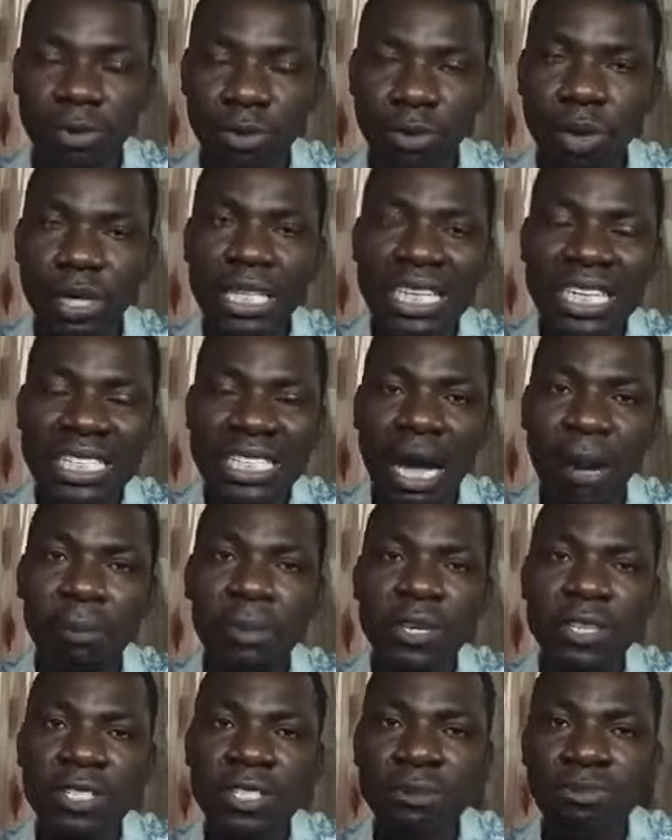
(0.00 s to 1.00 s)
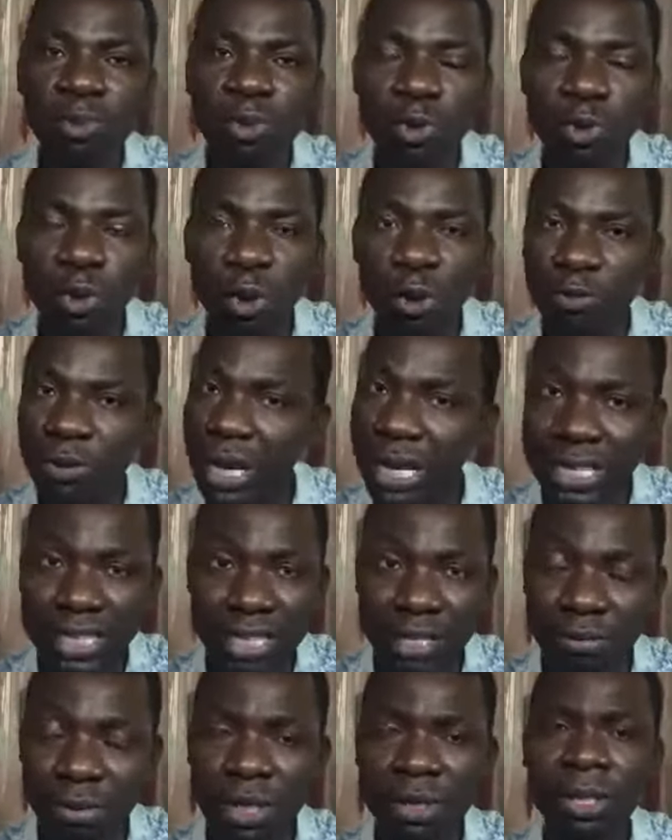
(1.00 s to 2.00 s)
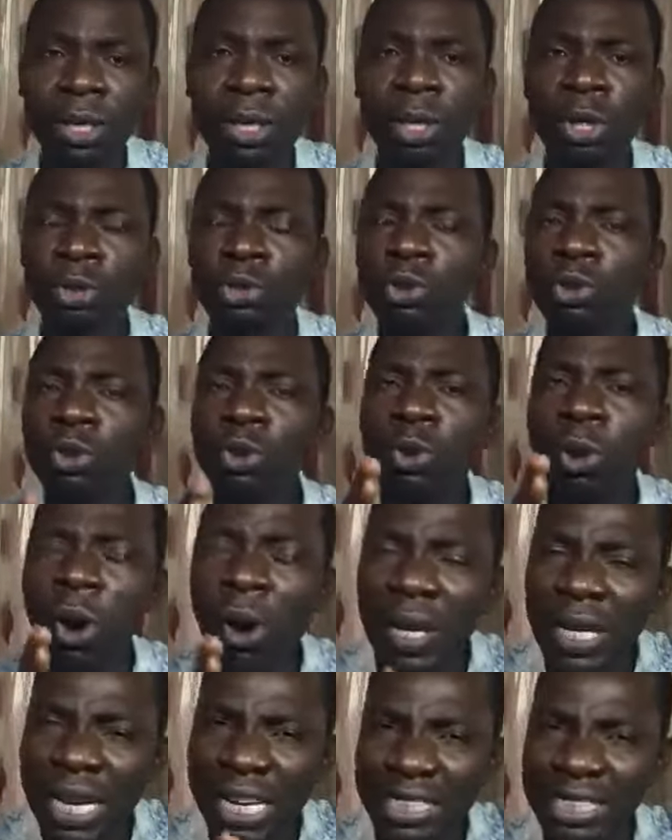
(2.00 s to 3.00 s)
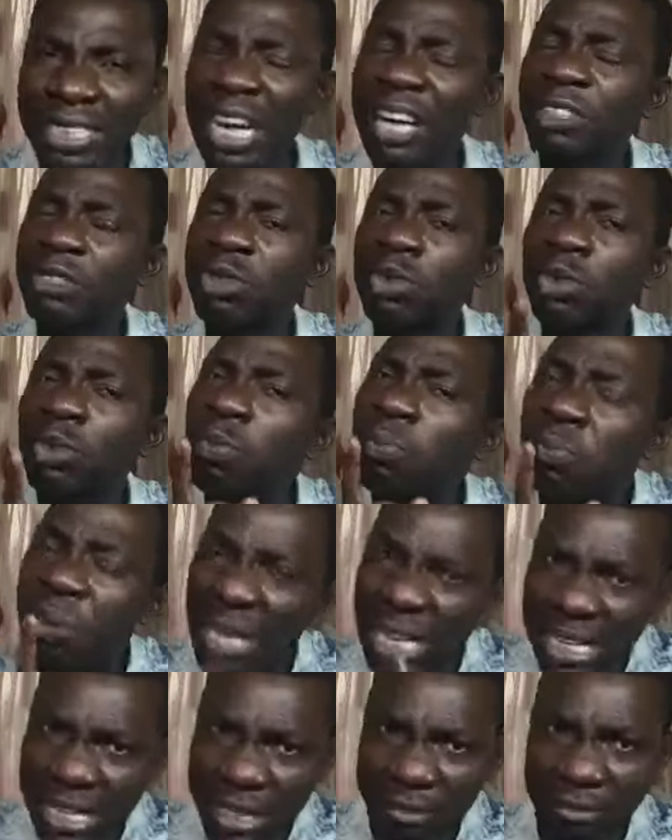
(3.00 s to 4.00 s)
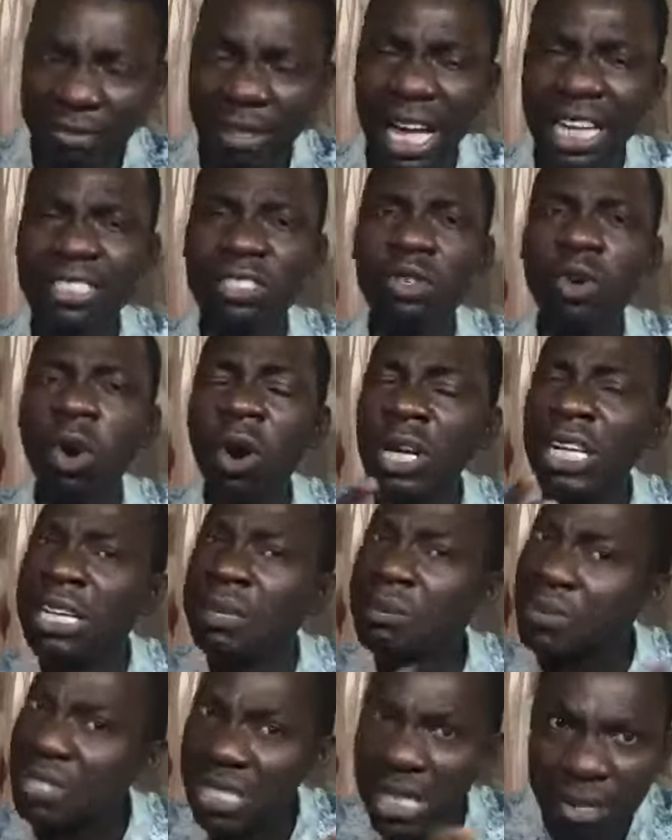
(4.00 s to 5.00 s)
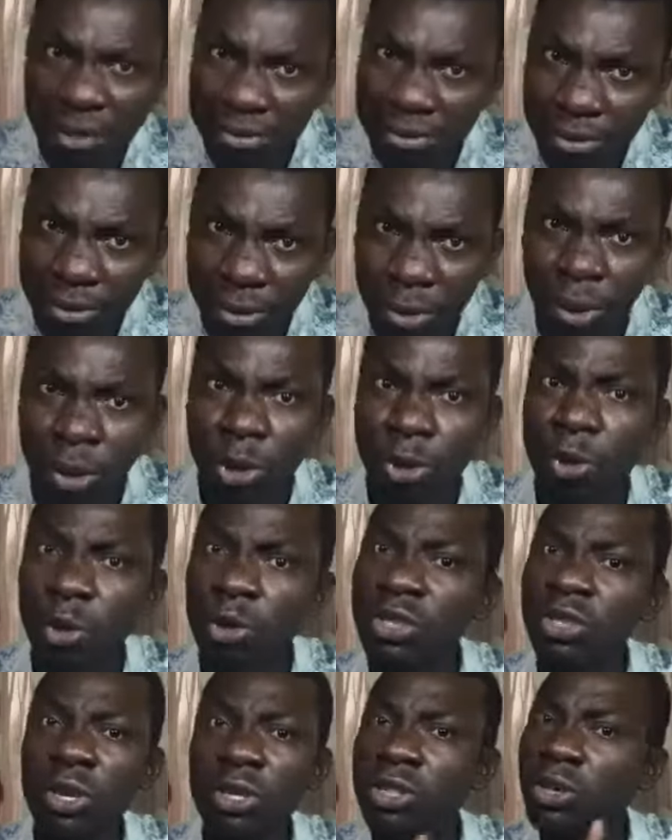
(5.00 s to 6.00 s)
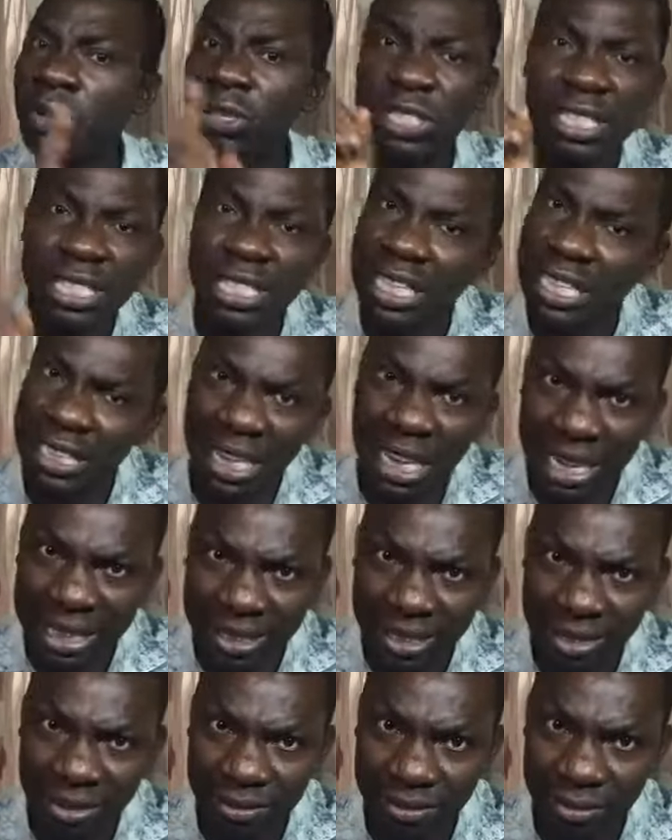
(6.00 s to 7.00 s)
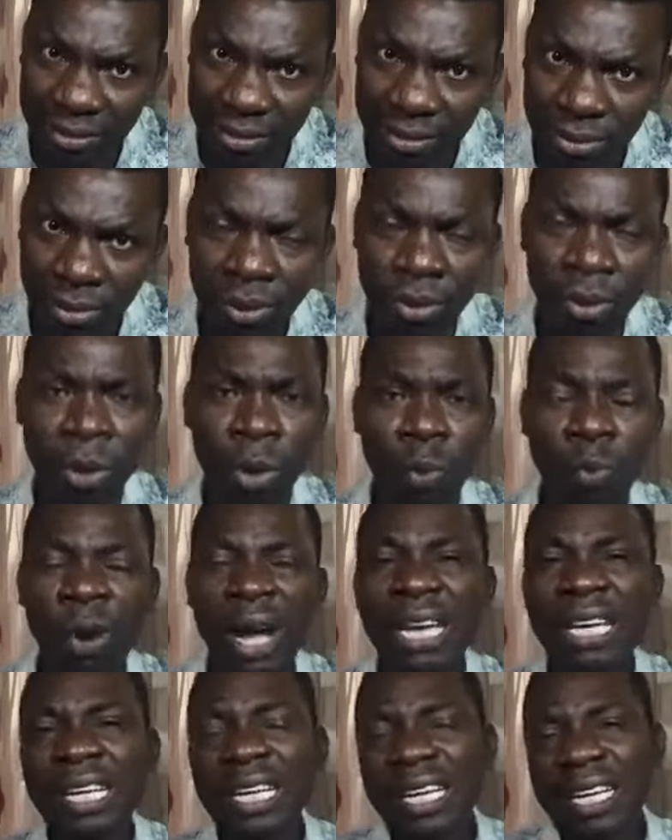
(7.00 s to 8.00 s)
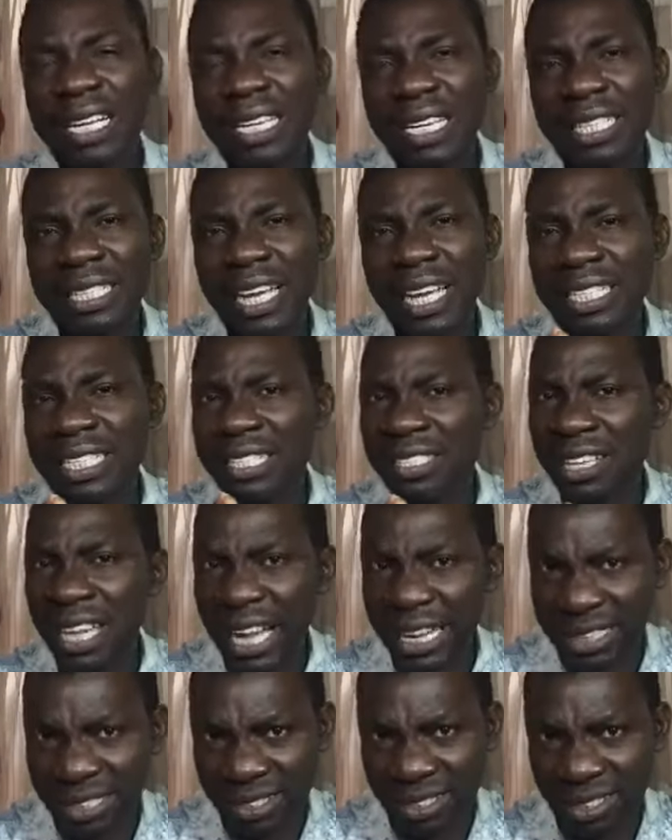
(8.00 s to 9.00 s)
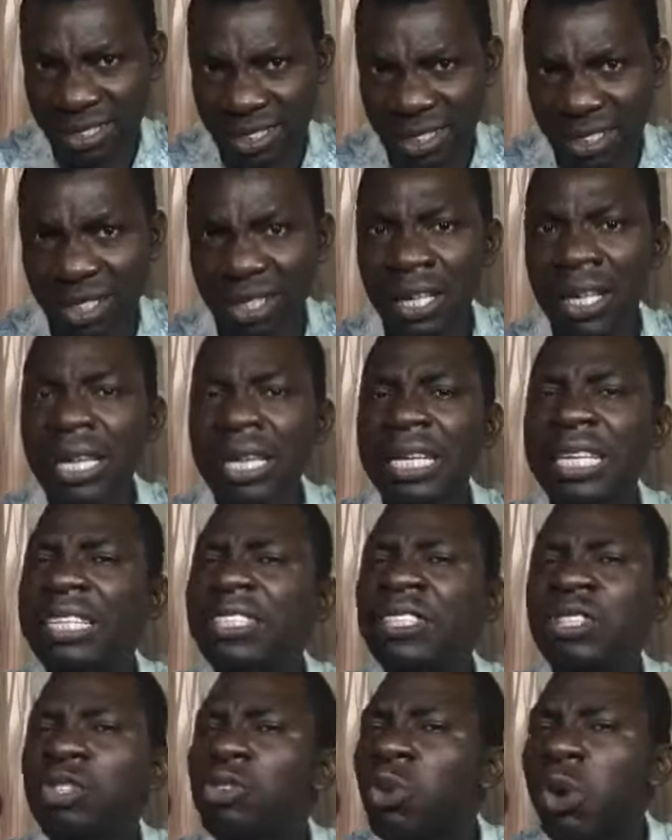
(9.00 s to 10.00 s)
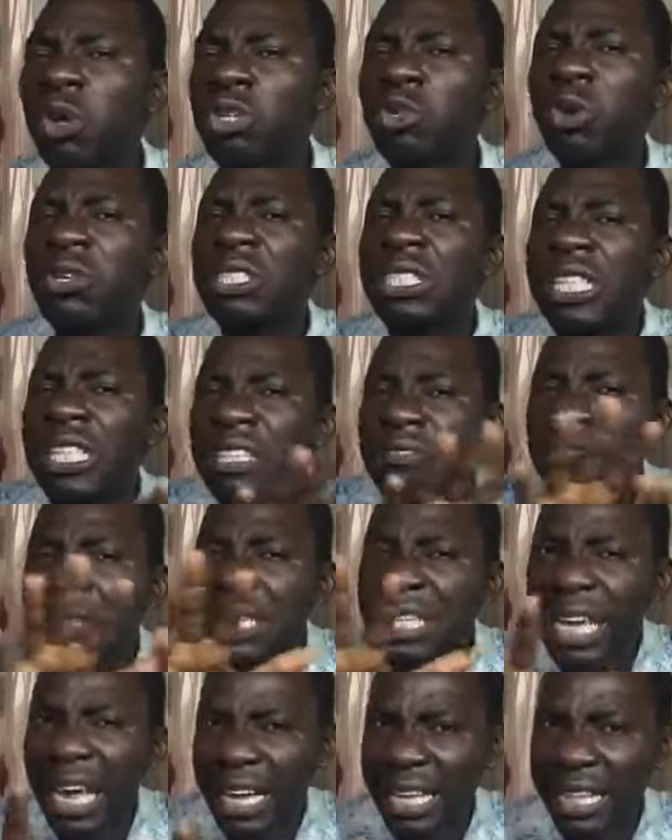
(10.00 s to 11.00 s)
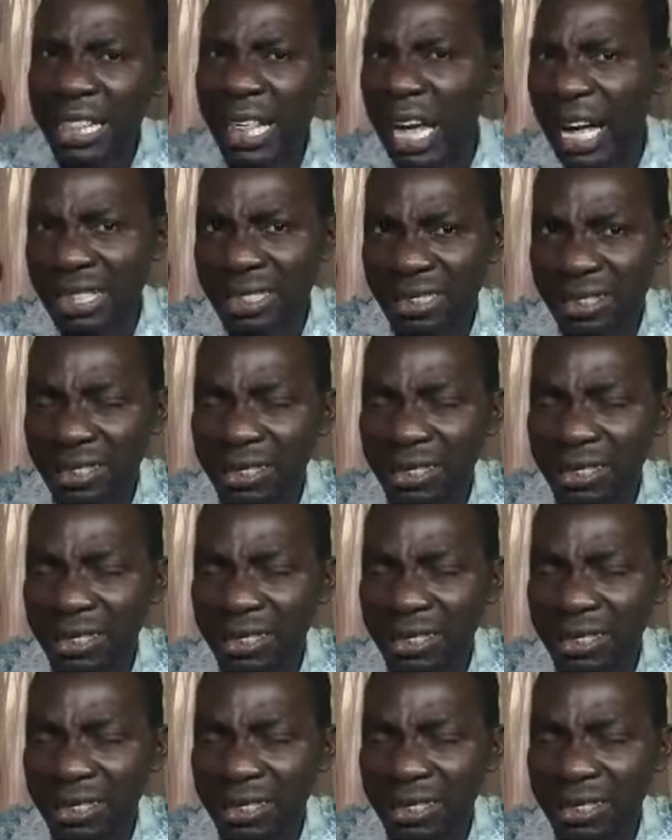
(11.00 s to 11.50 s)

What determines the mood of any image. Do you understand? Do you believe that God himself does not just create light? When he created his light, he did not just leave it like that.